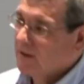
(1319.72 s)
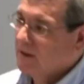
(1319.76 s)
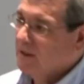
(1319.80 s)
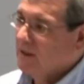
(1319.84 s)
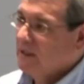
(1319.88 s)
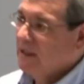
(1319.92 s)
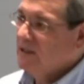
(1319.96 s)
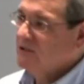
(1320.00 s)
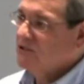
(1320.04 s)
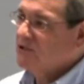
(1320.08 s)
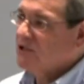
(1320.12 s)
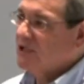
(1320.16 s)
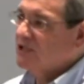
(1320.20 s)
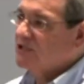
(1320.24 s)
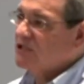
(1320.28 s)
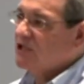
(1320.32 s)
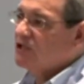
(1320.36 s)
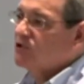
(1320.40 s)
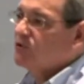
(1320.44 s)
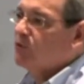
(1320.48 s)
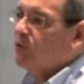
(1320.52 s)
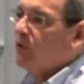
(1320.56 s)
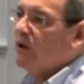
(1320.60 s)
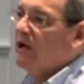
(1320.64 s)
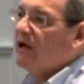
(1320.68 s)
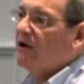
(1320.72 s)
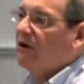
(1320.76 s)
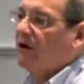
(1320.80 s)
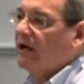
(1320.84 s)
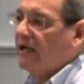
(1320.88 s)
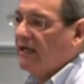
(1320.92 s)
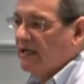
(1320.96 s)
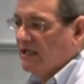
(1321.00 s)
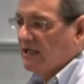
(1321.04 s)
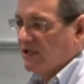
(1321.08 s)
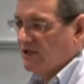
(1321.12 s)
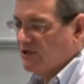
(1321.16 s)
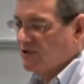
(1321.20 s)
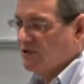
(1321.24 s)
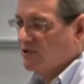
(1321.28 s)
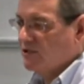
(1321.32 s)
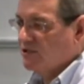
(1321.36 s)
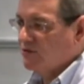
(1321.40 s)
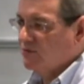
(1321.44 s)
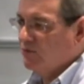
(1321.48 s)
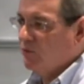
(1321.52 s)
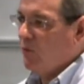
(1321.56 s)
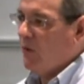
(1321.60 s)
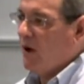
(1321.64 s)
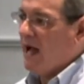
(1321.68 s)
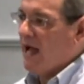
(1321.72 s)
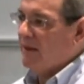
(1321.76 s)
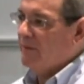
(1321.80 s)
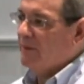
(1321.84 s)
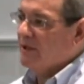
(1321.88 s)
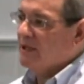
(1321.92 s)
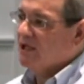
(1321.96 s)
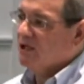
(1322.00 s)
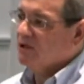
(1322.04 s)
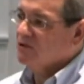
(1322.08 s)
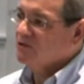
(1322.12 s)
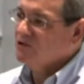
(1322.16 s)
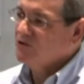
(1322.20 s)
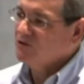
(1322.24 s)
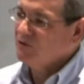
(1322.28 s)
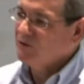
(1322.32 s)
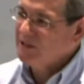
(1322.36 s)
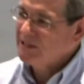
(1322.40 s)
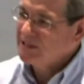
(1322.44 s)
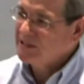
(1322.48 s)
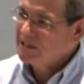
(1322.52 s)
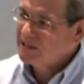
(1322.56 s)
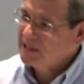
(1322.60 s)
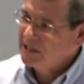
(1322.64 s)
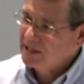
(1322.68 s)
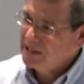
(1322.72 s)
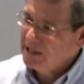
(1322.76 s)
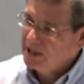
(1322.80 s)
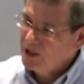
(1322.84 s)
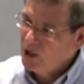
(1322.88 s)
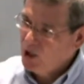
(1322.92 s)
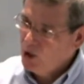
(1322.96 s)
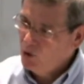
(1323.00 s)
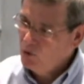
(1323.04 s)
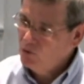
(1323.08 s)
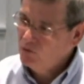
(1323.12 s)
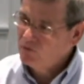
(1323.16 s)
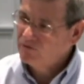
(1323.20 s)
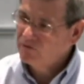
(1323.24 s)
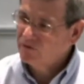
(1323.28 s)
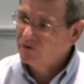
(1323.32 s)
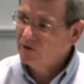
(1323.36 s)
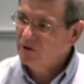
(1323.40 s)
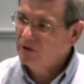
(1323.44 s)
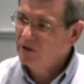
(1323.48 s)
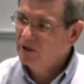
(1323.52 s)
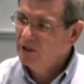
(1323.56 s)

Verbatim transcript: He says it's weariness. Why? Because we see it over